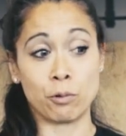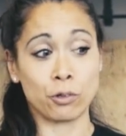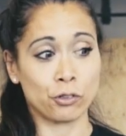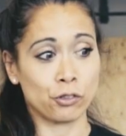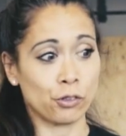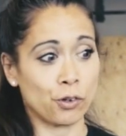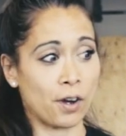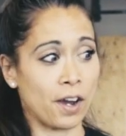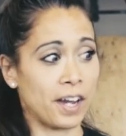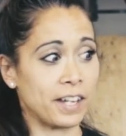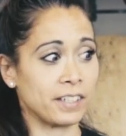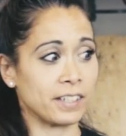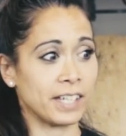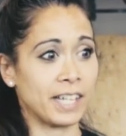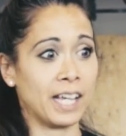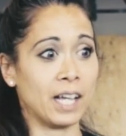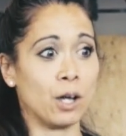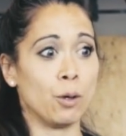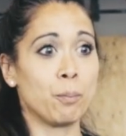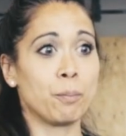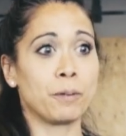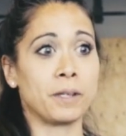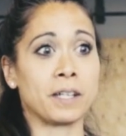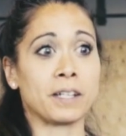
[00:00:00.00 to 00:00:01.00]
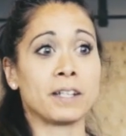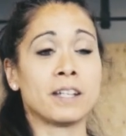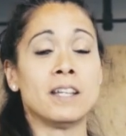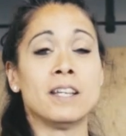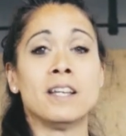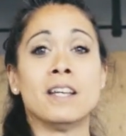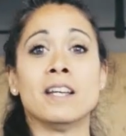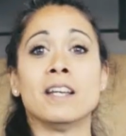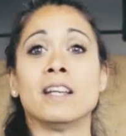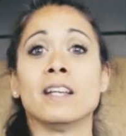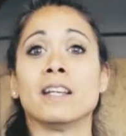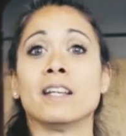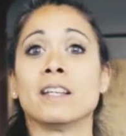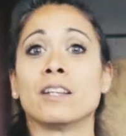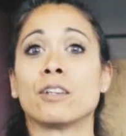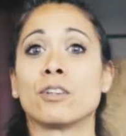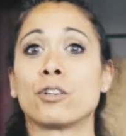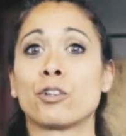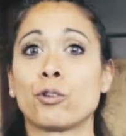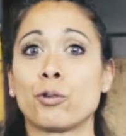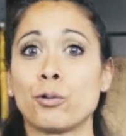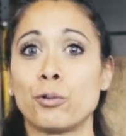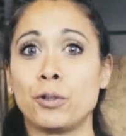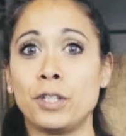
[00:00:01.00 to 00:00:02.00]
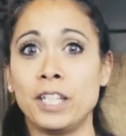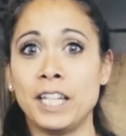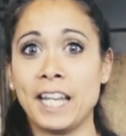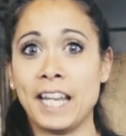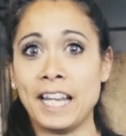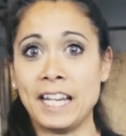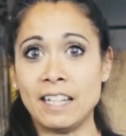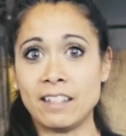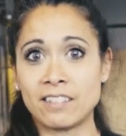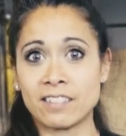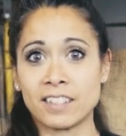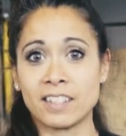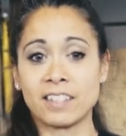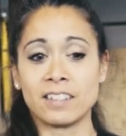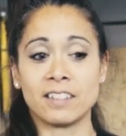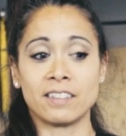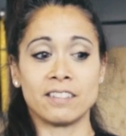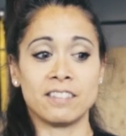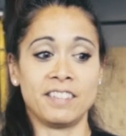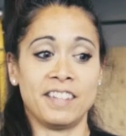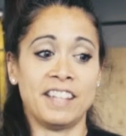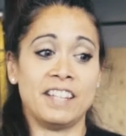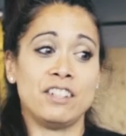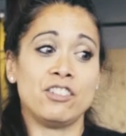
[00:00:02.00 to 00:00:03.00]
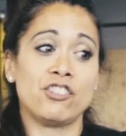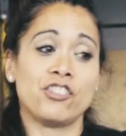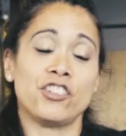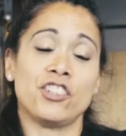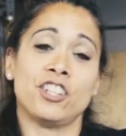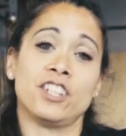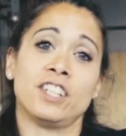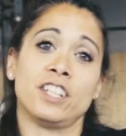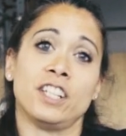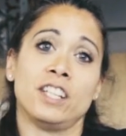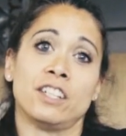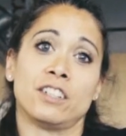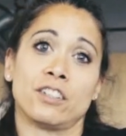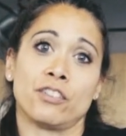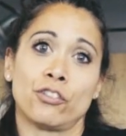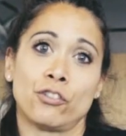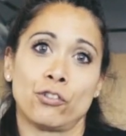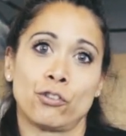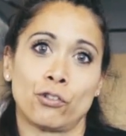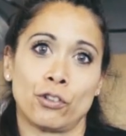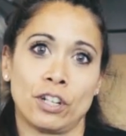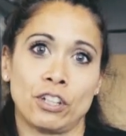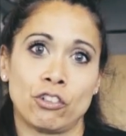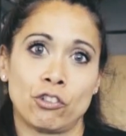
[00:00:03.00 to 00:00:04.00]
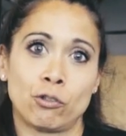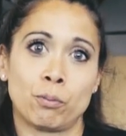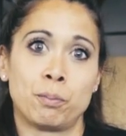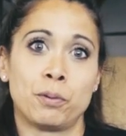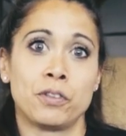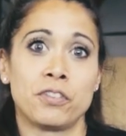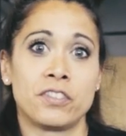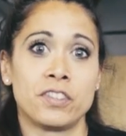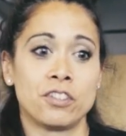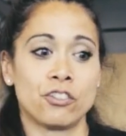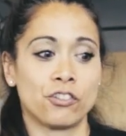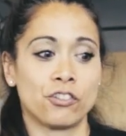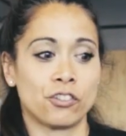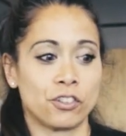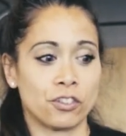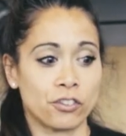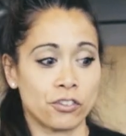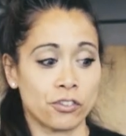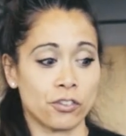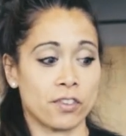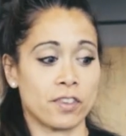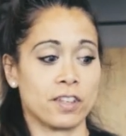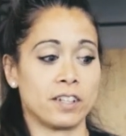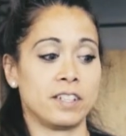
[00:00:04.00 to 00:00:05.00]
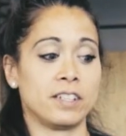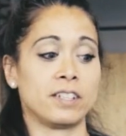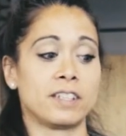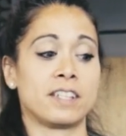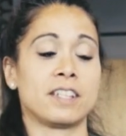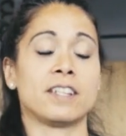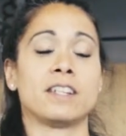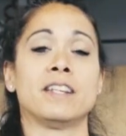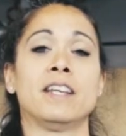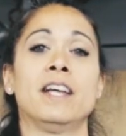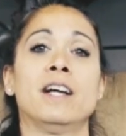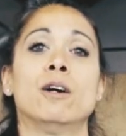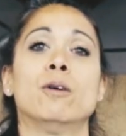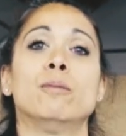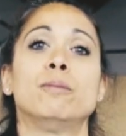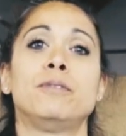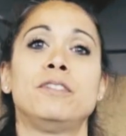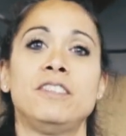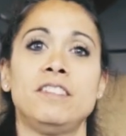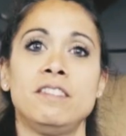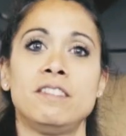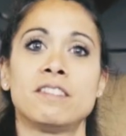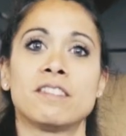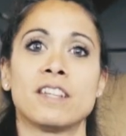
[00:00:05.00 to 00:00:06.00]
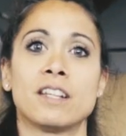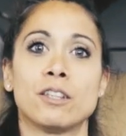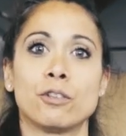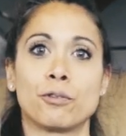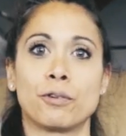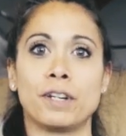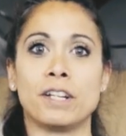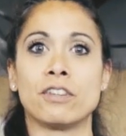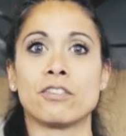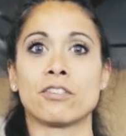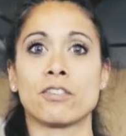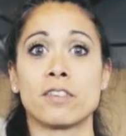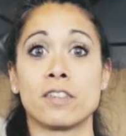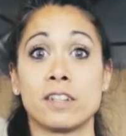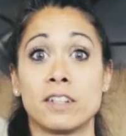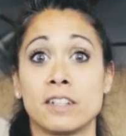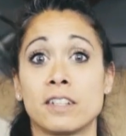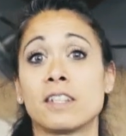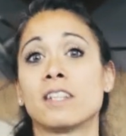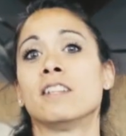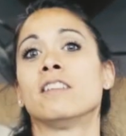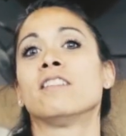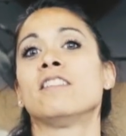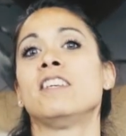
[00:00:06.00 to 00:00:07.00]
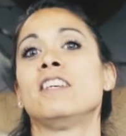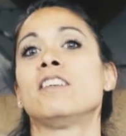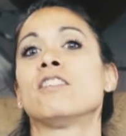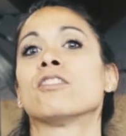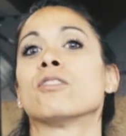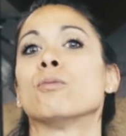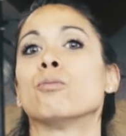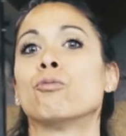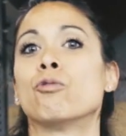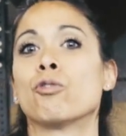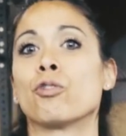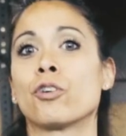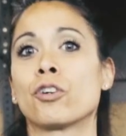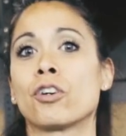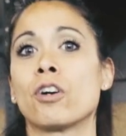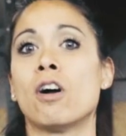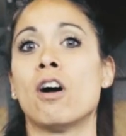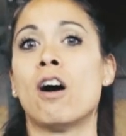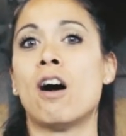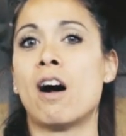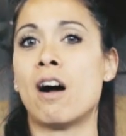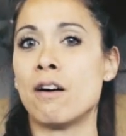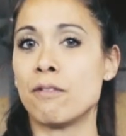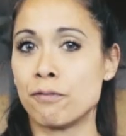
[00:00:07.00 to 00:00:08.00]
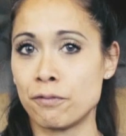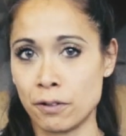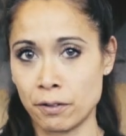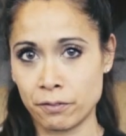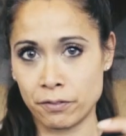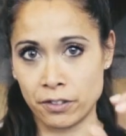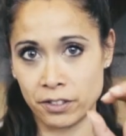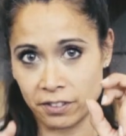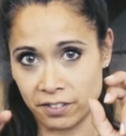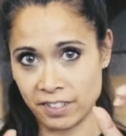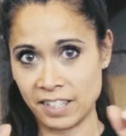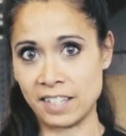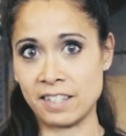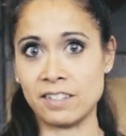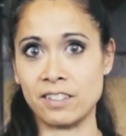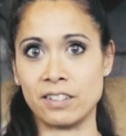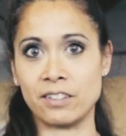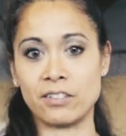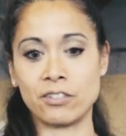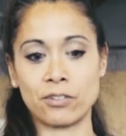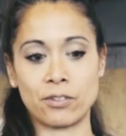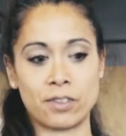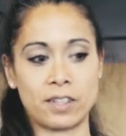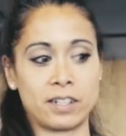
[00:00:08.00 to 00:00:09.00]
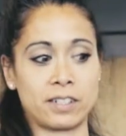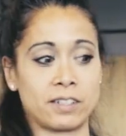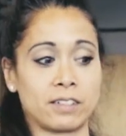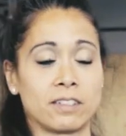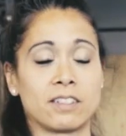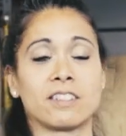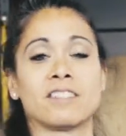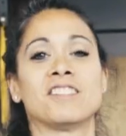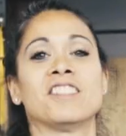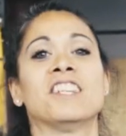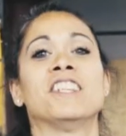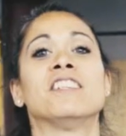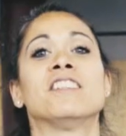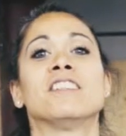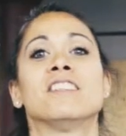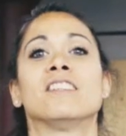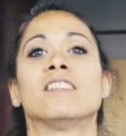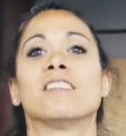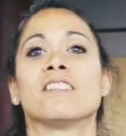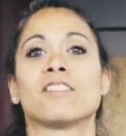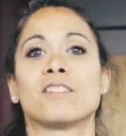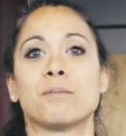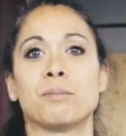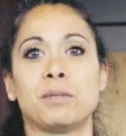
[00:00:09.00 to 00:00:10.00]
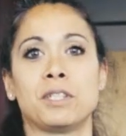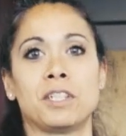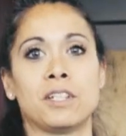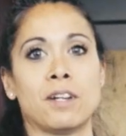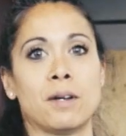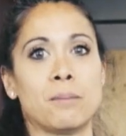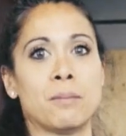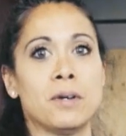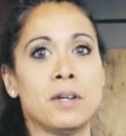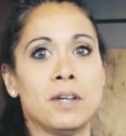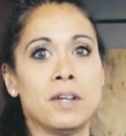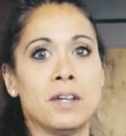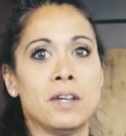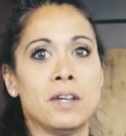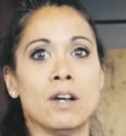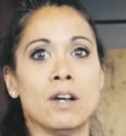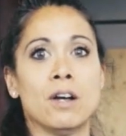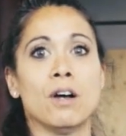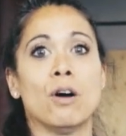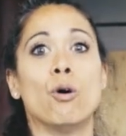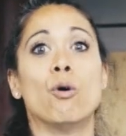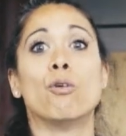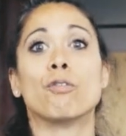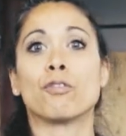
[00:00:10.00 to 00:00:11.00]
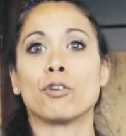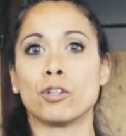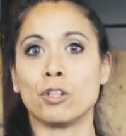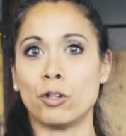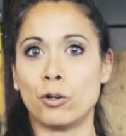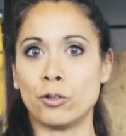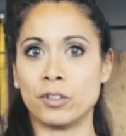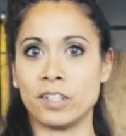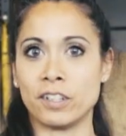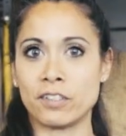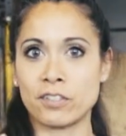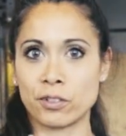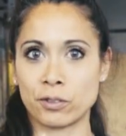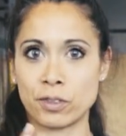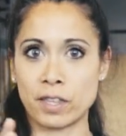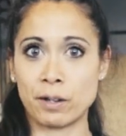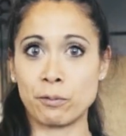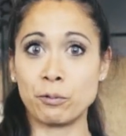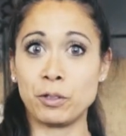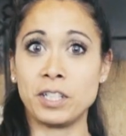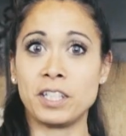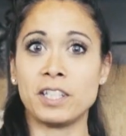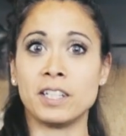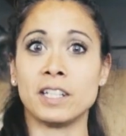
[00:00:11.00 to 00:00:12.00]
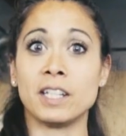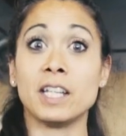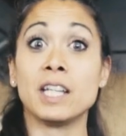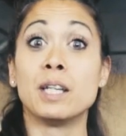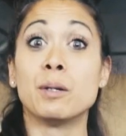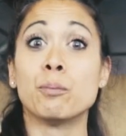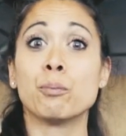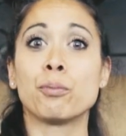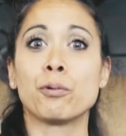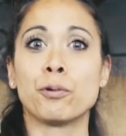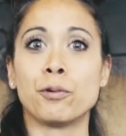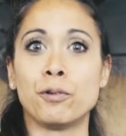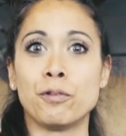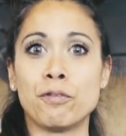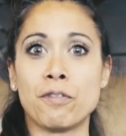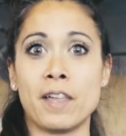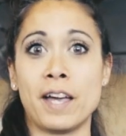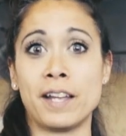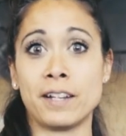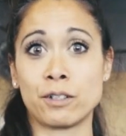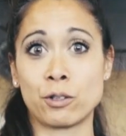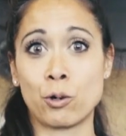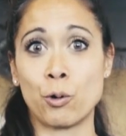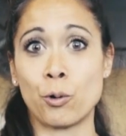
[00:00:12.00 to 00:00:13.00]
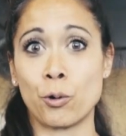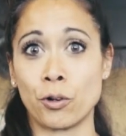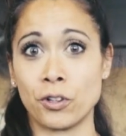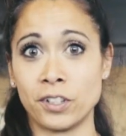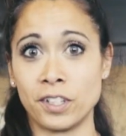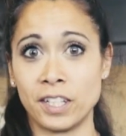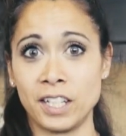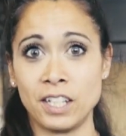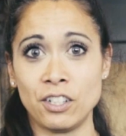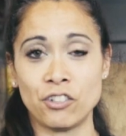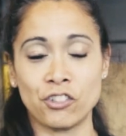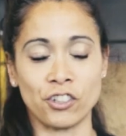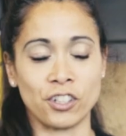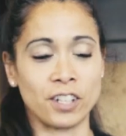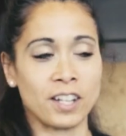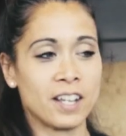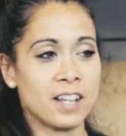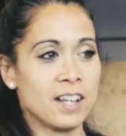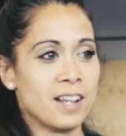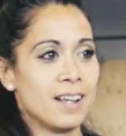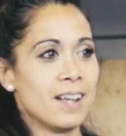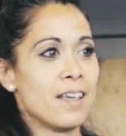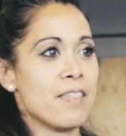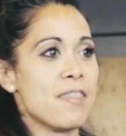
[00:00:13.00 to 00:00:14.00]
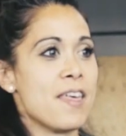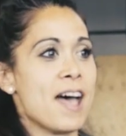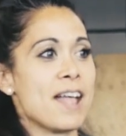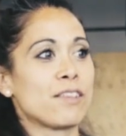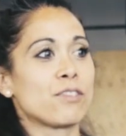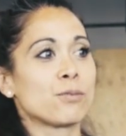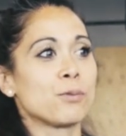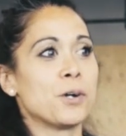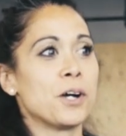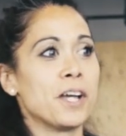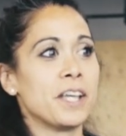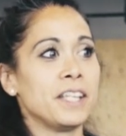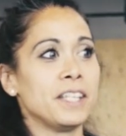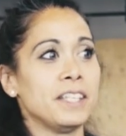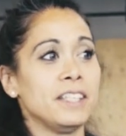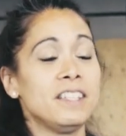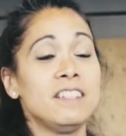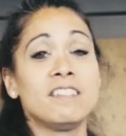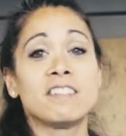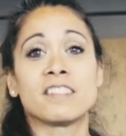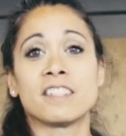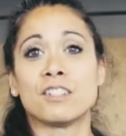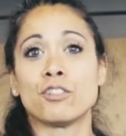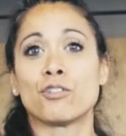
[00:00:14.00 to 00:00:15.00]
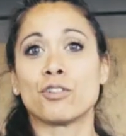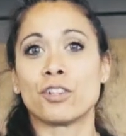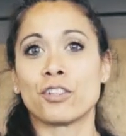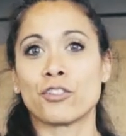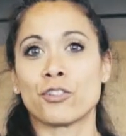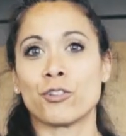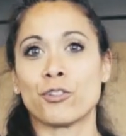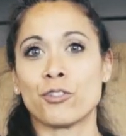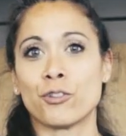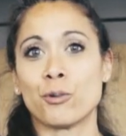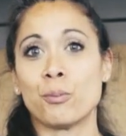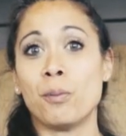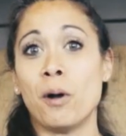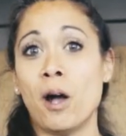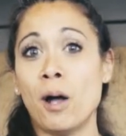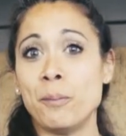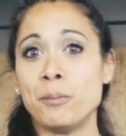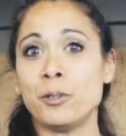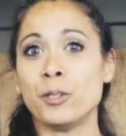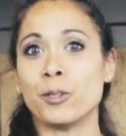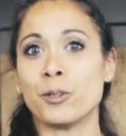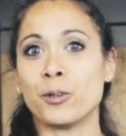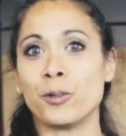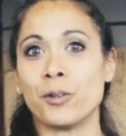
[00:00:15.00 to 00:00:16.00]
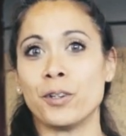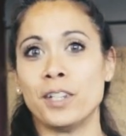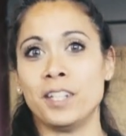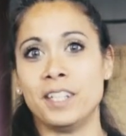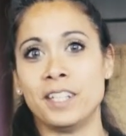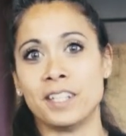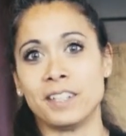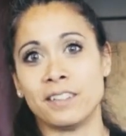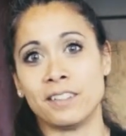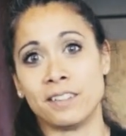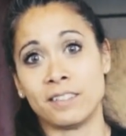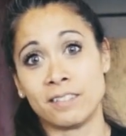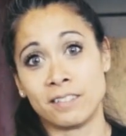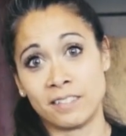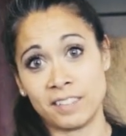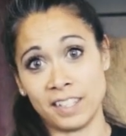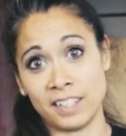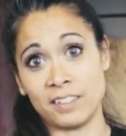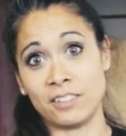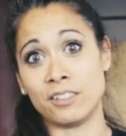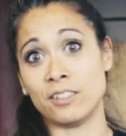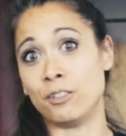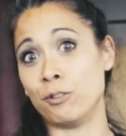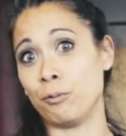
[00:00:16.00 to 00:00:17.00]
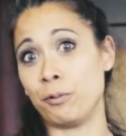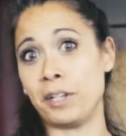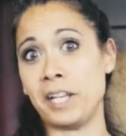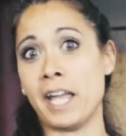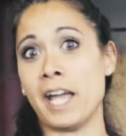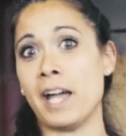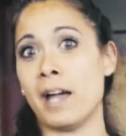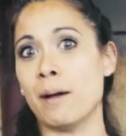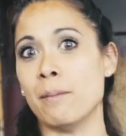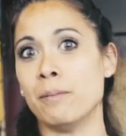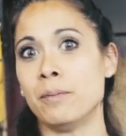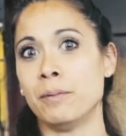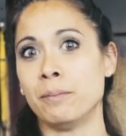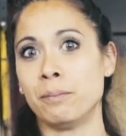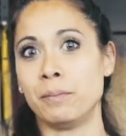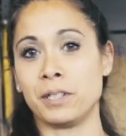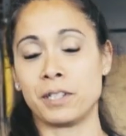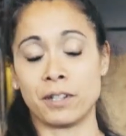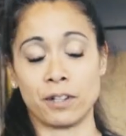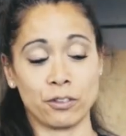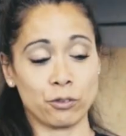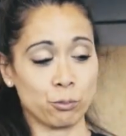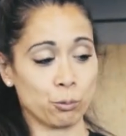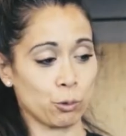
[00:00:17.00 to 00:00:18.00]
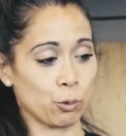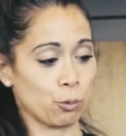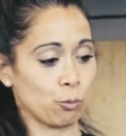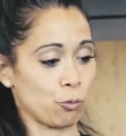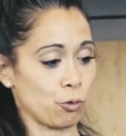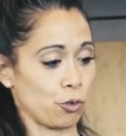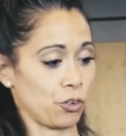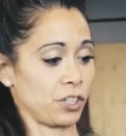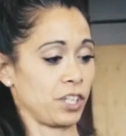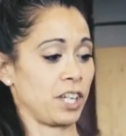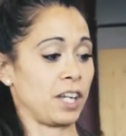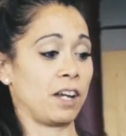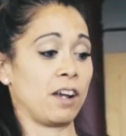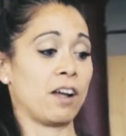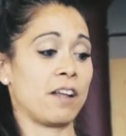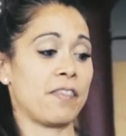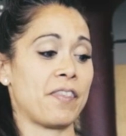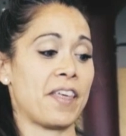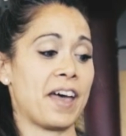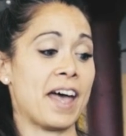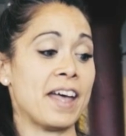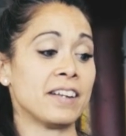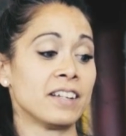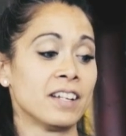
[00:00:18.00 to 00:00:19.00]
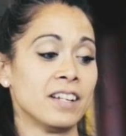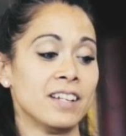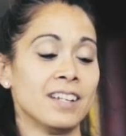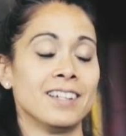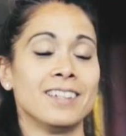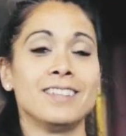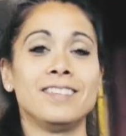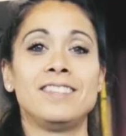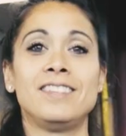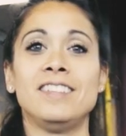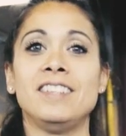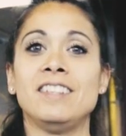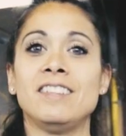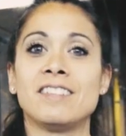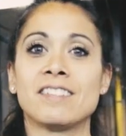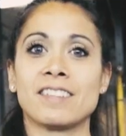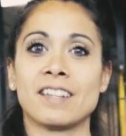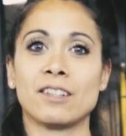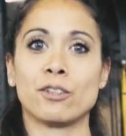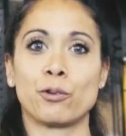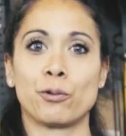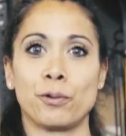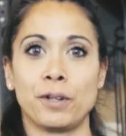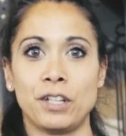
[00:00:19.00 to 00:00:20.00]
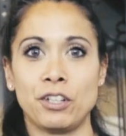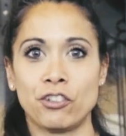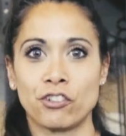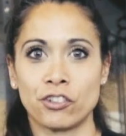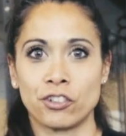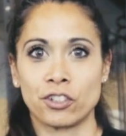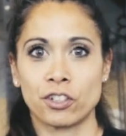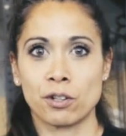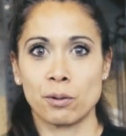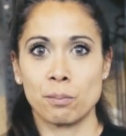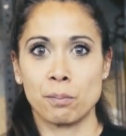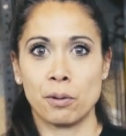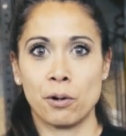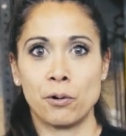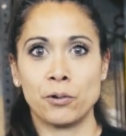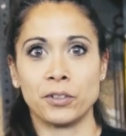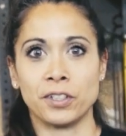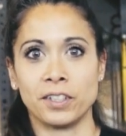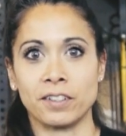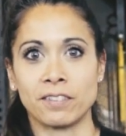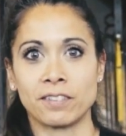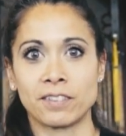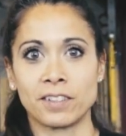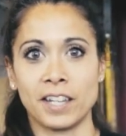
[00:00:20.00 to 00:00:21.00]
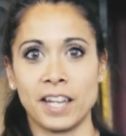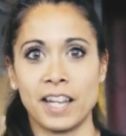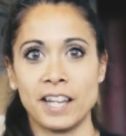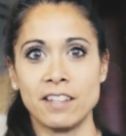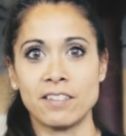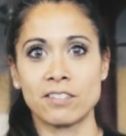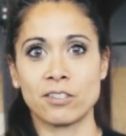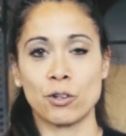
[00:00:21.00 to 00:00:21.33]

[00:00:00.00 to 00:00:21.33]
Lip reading: We're trying to help it create tension in a stretched position so that it can help decelerate, so that it can take some work off of the tendon, so that the tendon doesn't become overloaded, so that we can improve that coordination. That's why eccentrics are so popular in tendon rehab, because we're working on that deceleration component, okay?